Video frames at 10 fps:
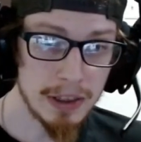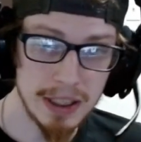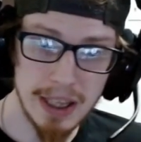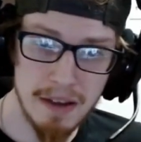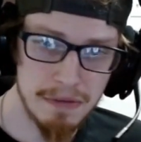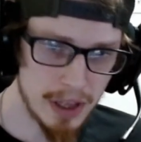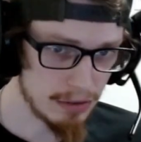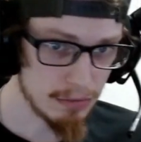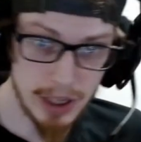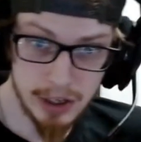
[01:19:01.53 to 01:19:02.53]
the live thing,
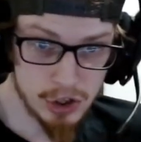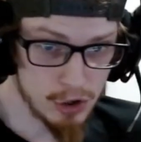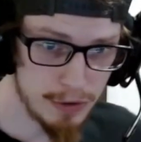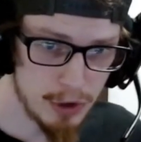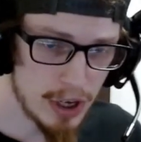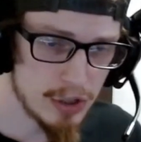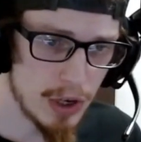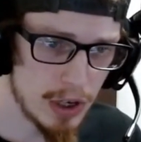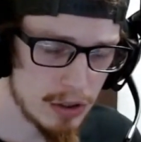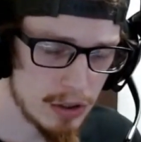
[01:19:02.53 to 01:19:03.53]
let us know if you guys
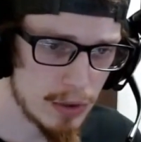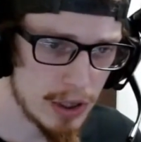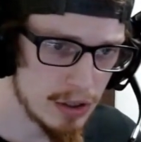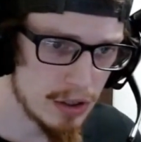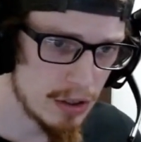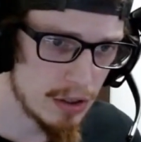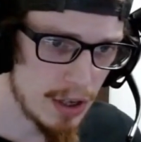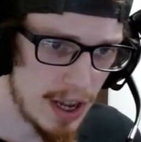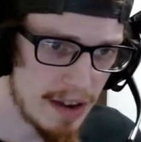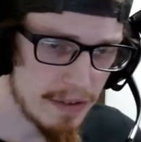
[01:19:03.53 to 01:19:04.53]
want to
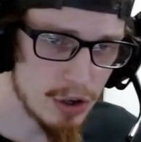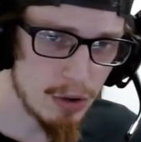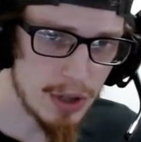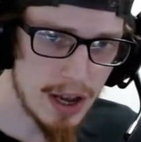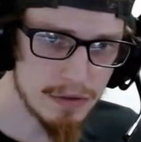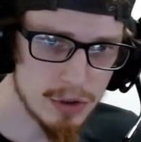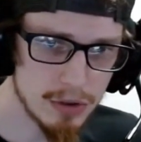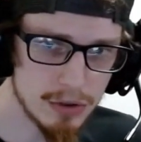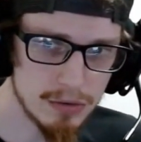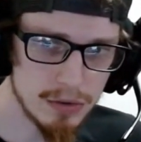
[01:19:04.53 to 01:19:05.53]
have us go live,
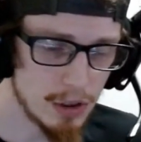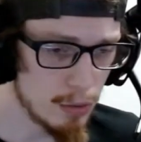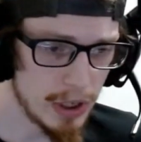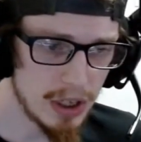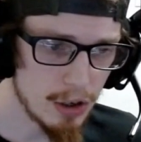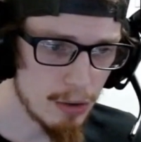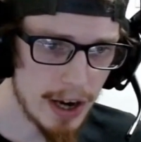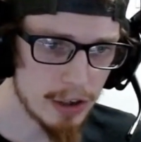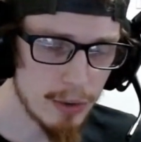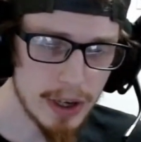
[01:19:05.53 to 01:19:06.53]
so we can
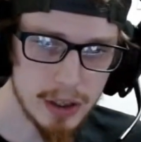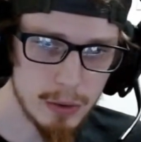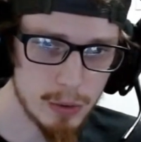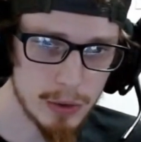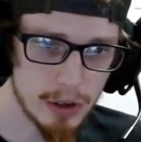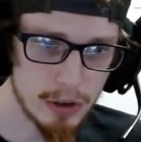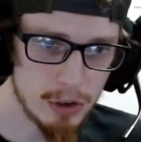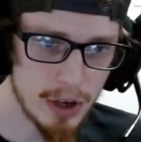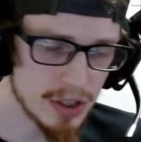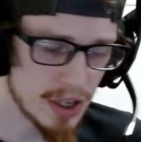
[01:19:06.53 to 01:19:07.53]
interact directly with one another. You
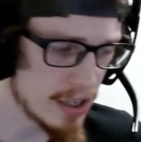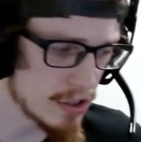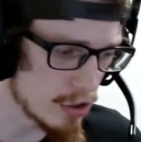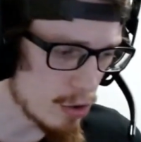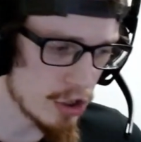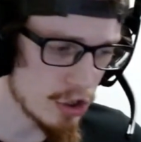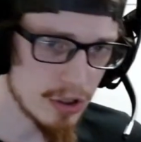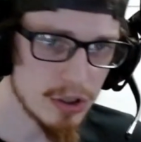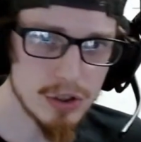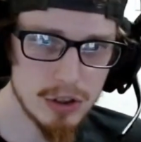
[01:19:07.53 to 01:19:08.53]
guys can ask us
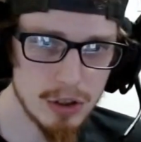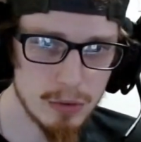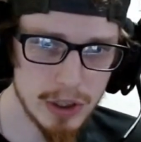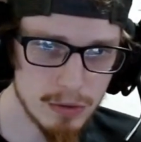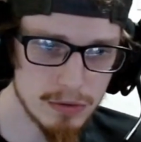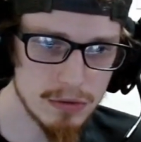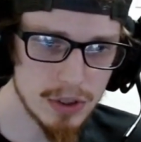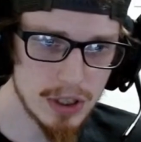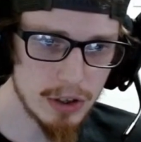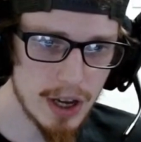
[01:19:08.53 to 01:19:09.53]
questions. We can
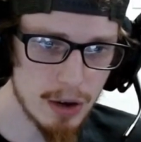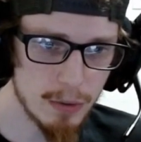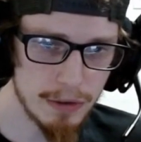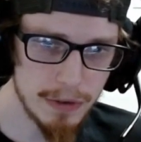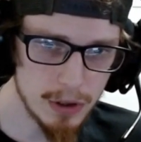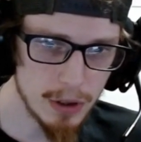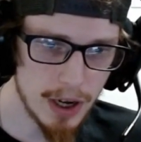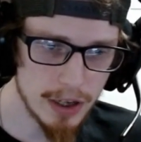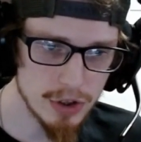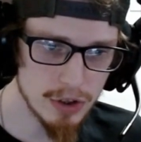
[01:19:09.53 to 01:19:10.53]
tell you how we feel
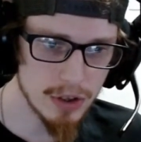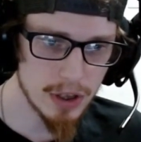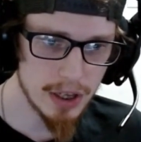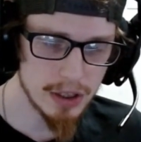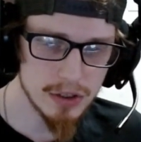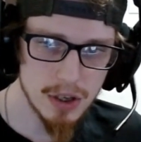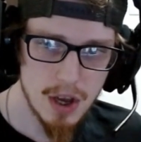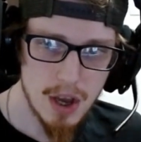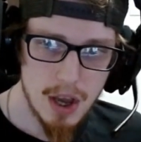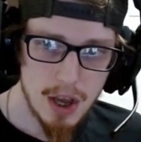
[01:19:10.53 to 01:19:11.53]
on certain things,
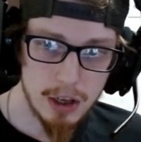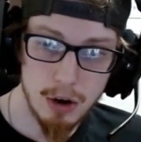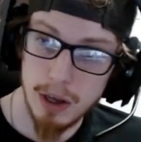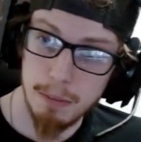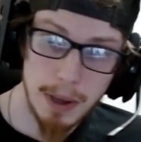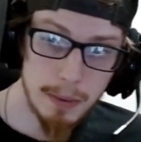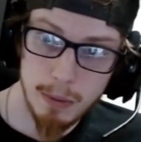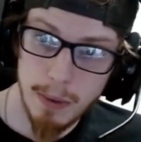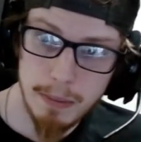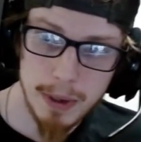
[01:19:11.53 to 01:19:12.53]
and maybe we
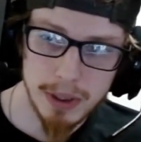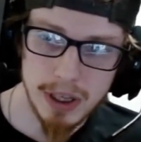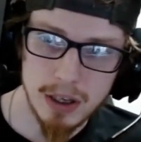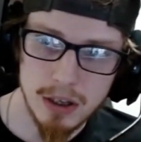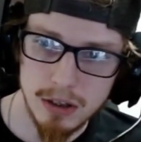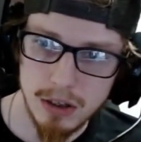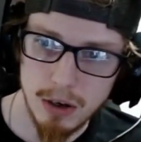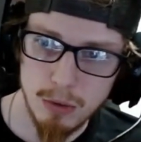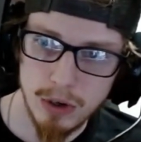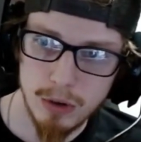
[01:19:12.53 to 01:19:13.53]
might be able to get
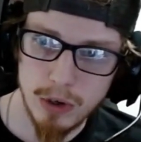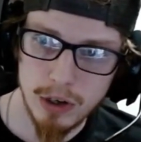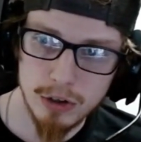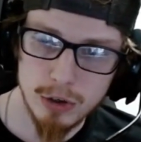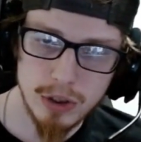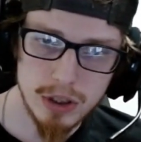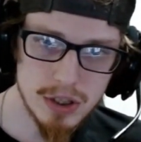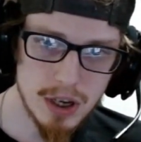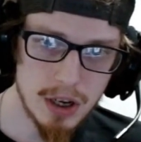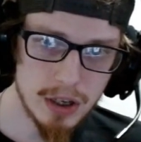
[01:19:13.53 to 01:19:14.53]
one or two of you
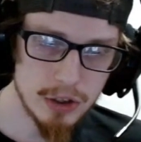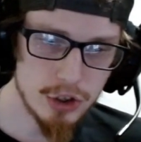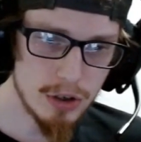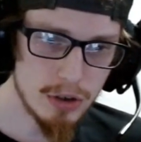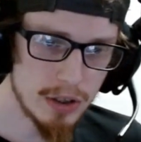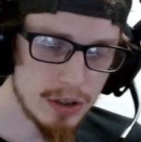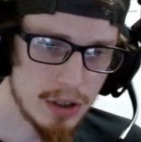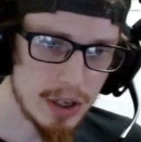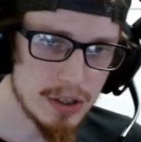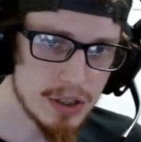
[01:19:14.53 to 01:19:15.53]
on the show
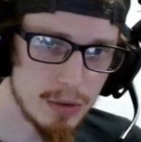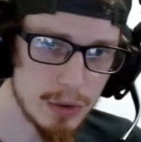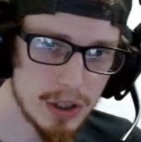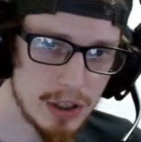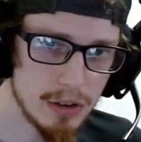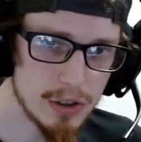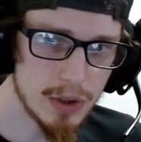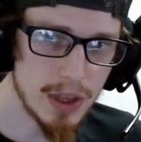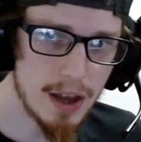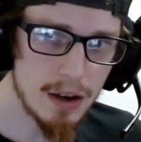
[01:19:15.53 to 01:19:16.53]
and see what the deal is with
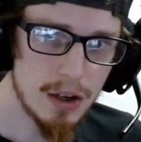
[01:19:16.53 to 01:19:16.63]
that.